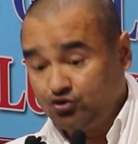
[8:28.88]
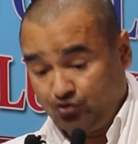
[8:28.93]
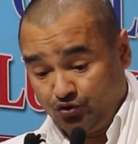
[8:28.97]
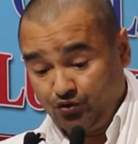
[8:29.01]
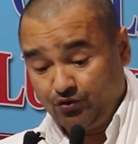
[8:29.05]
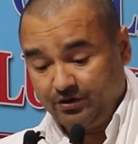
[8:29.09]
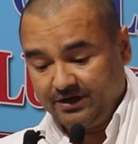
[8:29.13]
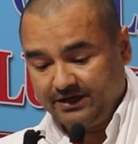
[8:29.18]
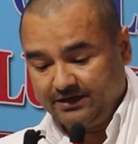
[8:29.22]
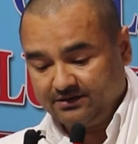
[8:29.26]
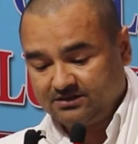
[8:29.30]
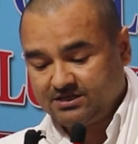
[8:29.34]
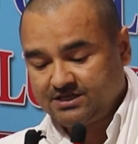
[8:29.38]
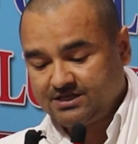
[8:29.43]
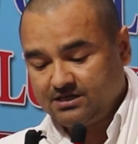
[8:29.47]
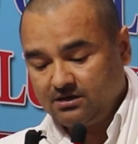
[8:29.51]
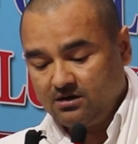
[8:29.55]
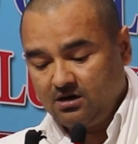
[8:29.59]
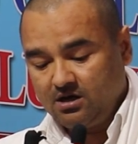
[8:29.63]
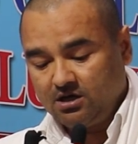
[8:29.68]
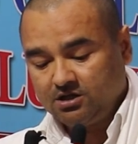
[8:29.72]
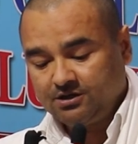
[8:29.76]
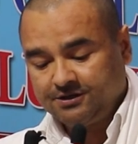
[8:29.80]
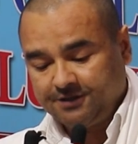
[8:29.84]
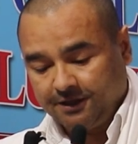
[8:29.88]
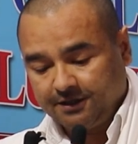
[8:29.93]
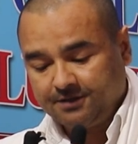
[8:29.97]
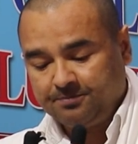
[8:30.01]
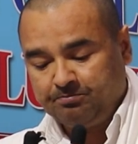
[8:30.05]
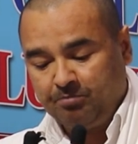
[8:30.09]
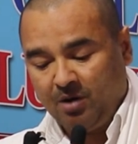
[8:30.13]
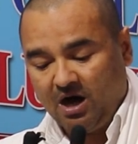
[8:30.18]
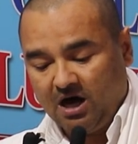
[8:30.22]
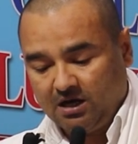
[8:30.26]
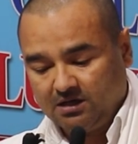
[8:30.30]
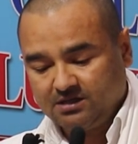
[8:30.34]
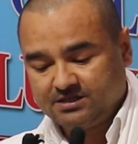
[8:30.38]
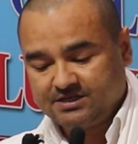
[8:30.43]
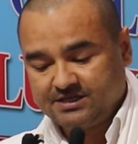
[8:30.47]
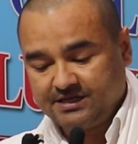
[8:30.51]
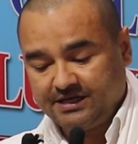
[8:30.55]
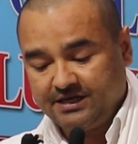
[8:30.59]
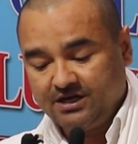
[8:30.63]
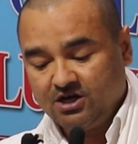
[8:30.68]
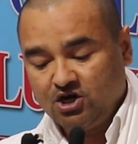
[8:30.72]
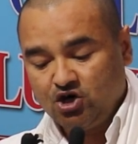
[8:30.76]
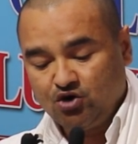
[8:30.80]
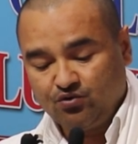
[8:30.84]
through its third
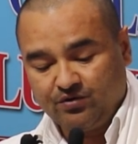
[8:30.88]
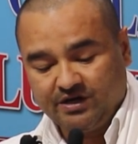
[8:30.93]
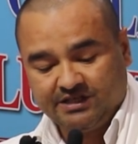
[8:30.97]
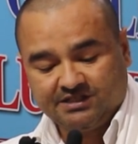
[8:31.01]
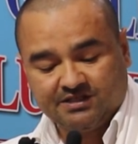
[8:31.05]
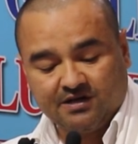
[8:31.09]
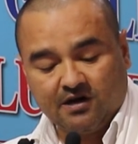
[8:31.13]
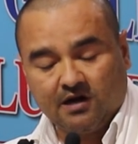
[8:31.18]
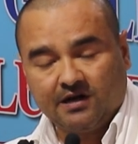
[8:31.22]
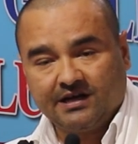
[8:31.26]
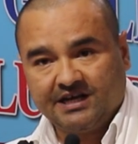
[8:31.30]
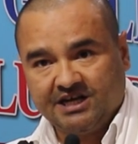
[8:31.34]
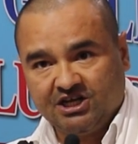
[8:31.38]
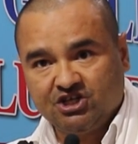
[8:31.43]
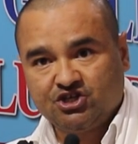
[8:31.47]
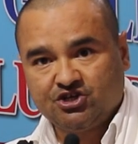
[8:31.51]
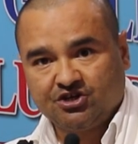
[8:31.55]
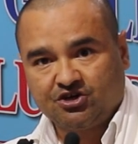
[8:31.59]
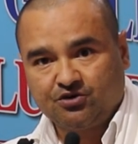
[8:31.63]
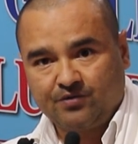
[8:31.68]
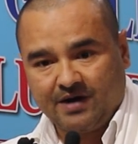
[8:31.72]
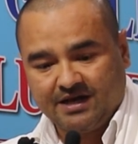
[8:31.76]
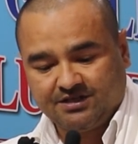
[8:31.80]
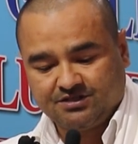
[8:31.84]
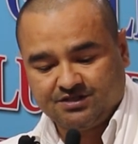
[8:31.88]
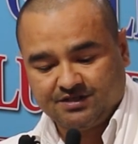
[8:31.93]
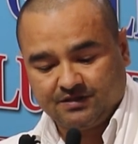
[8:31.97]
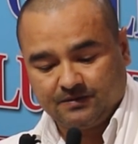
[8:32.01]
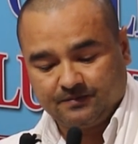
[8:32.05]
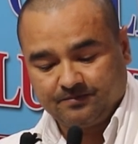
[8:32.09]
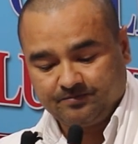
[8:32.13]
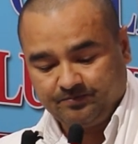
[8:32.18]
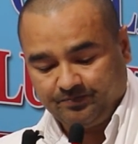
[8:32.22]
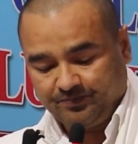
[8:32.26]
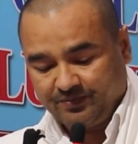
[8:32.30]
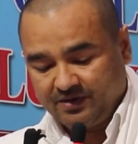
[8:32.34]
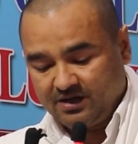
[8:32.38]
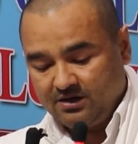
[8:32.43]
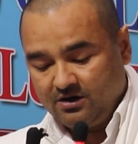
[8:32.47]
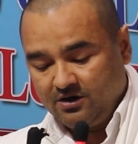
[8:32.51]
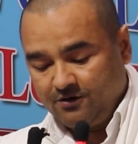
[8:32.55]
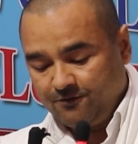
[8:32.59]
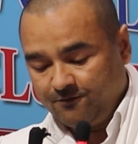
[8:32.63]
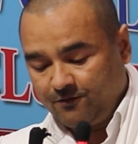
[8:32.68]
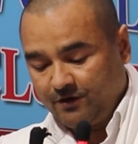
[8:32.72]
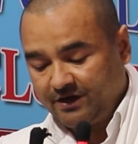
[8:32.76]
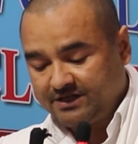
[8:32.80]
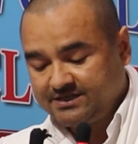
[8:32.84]
policy, regional integration.
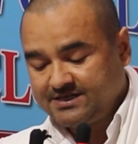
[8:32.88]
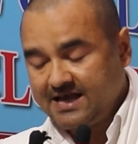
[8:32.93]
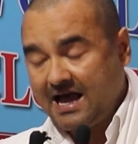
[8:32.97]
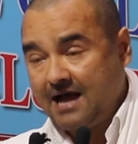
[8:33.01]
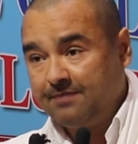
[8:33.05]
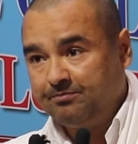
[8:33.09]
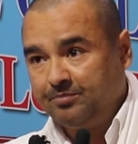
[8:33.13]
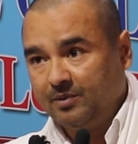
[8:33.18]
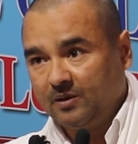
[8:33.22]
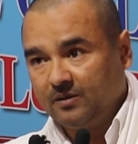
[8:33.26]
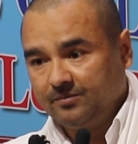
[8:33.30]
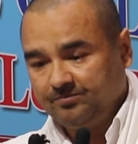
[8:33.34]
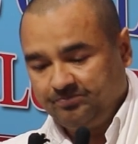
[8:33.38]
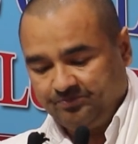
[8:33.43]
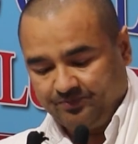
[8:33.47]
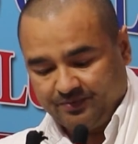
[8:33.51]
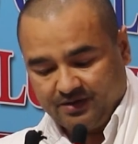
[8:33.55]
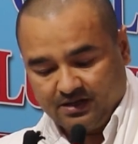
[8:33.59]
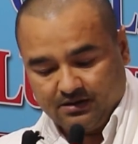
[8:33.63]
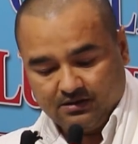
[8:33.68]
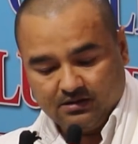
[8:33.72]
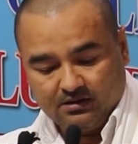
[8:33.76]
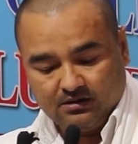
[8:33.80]
For example,